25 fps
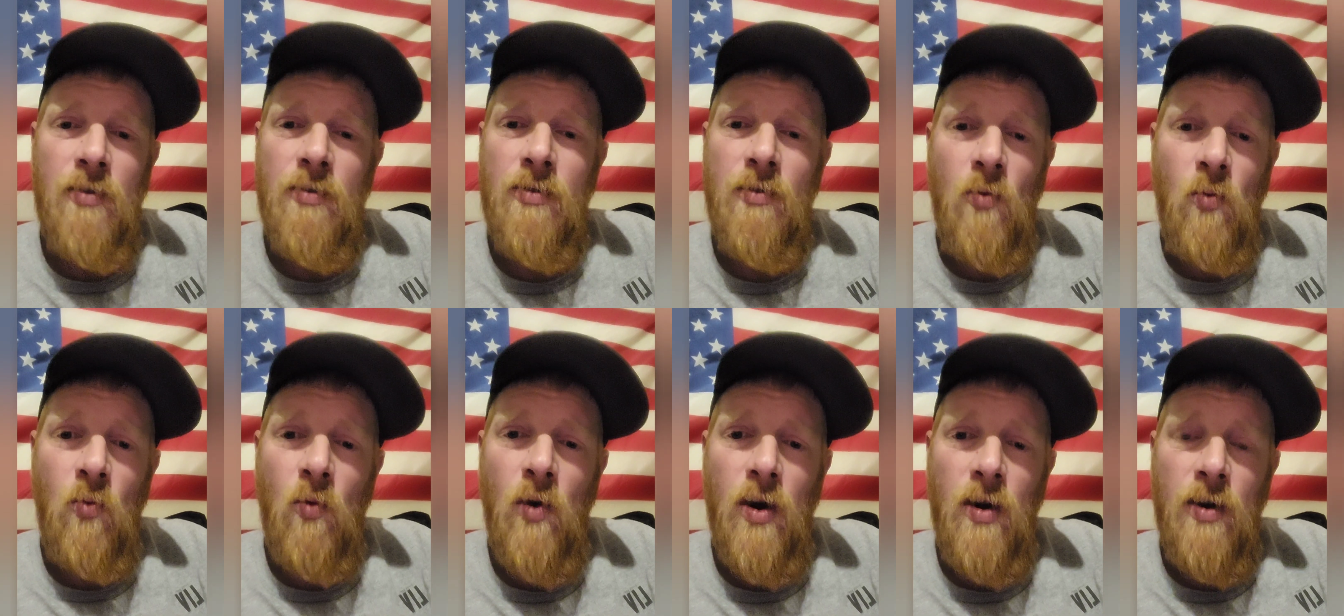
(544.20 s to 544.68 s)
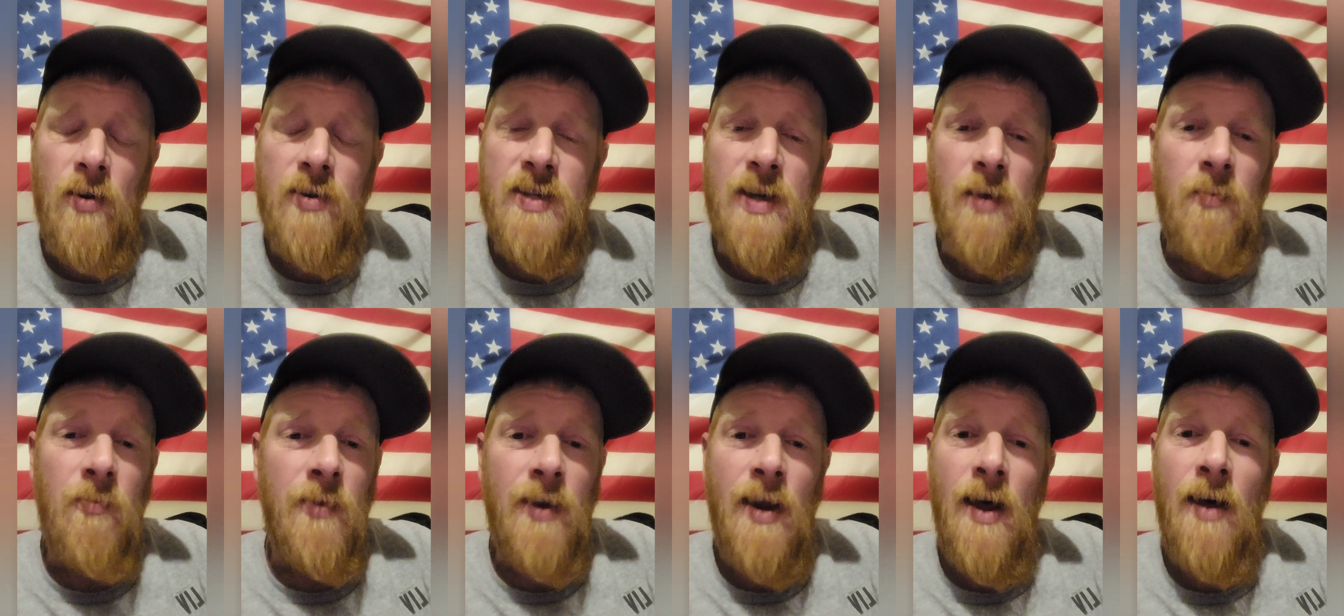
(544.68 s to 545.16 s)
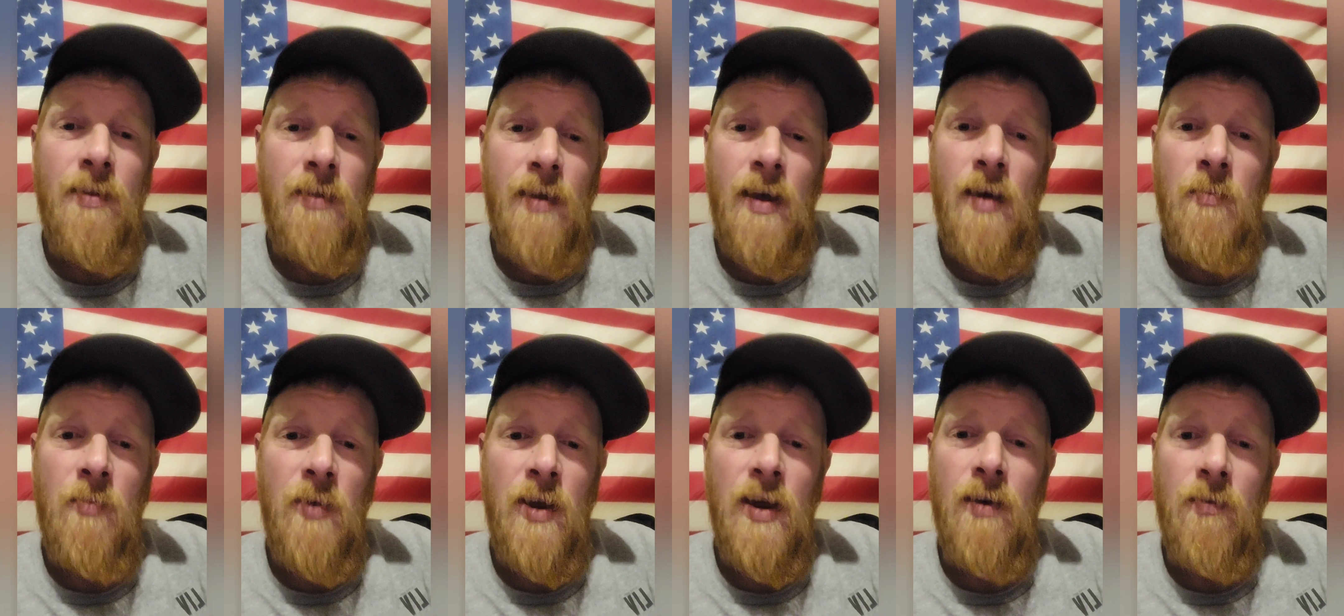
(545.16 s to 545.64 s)
than words. I'm not
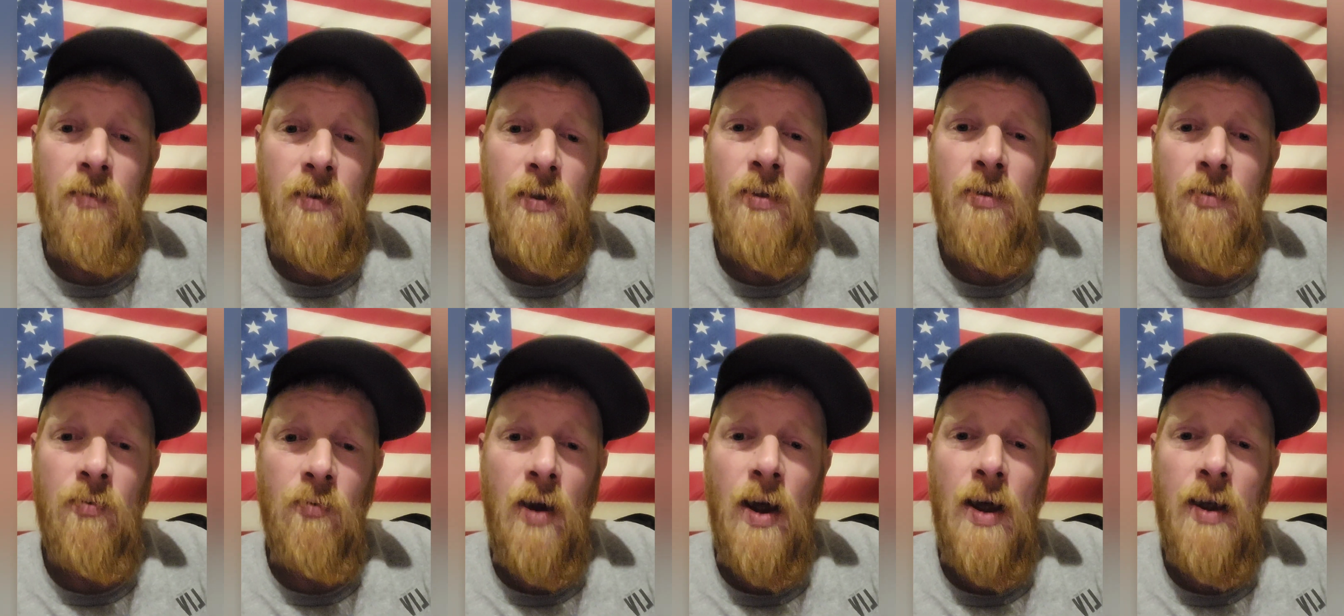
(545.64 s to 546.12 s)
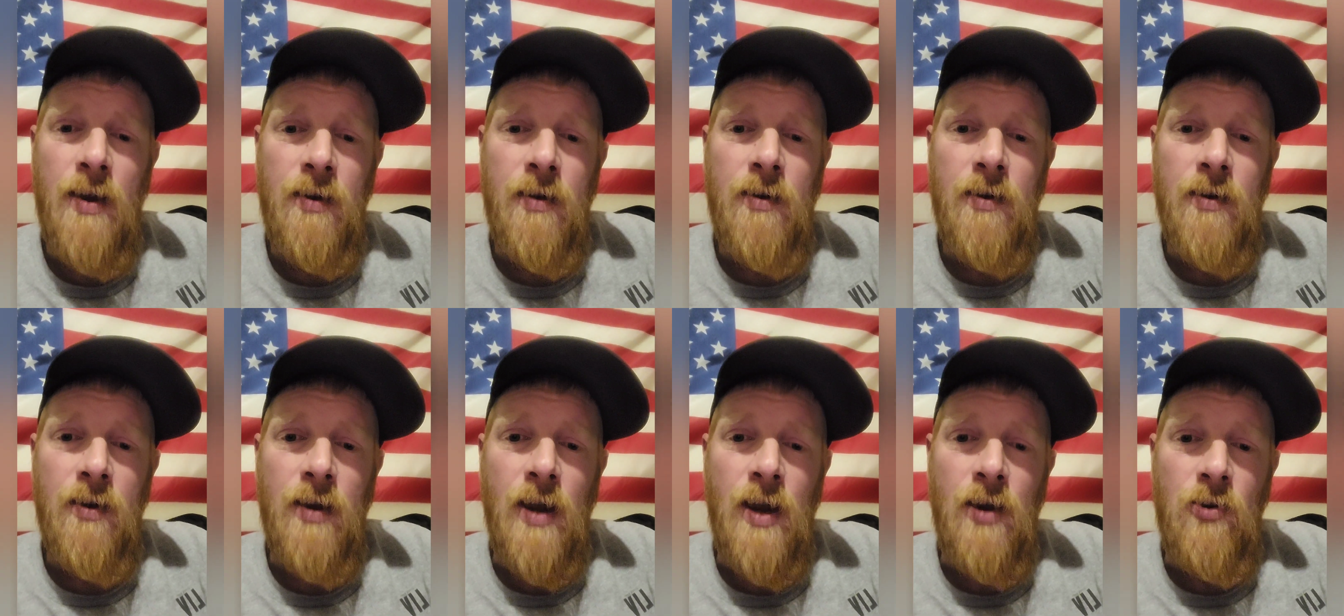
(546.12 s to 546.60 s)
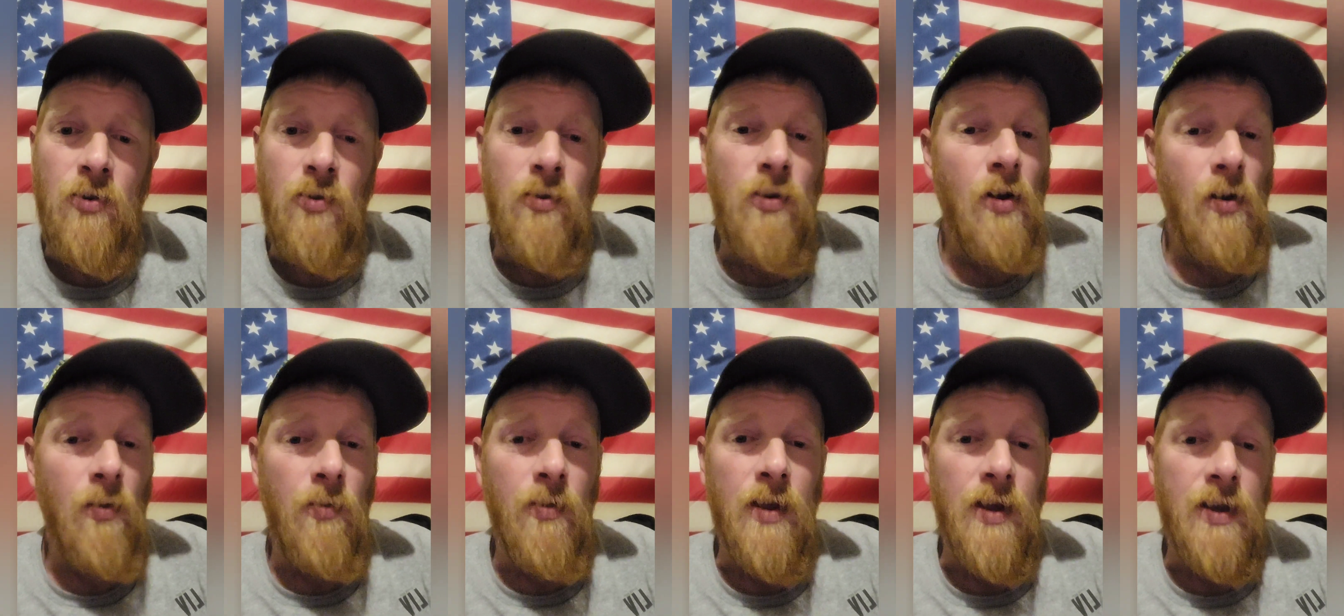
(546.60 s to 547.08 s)
that big of a threat, and you
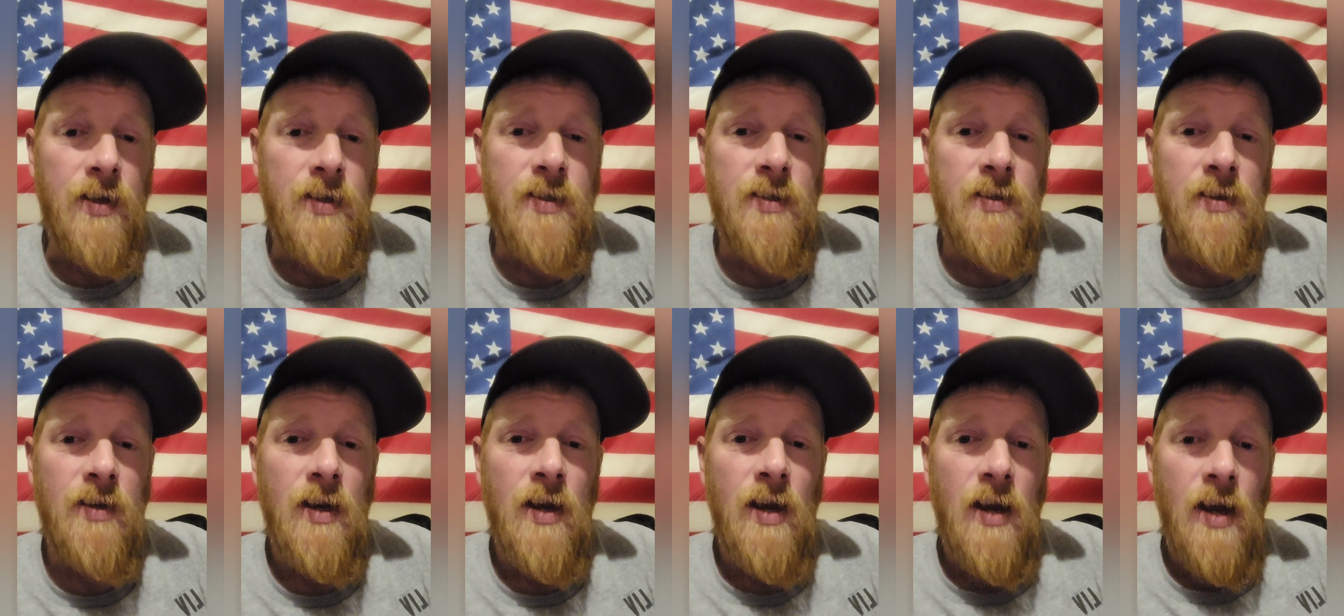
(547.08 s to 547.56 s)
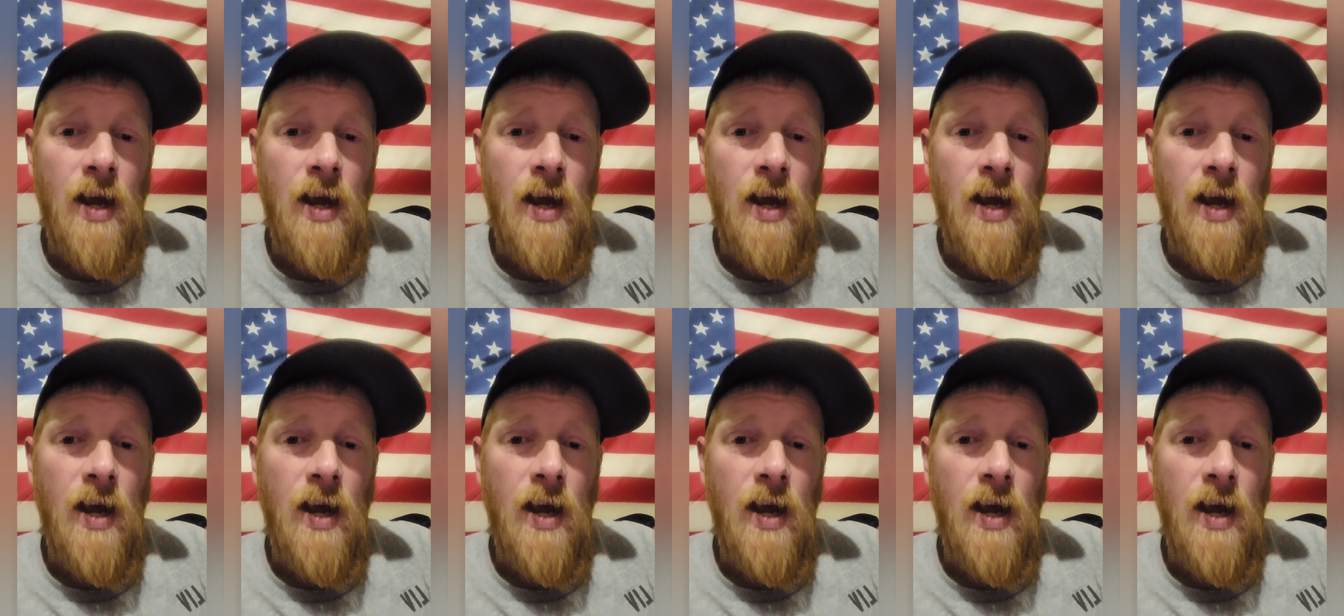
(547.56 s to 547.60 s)
know this.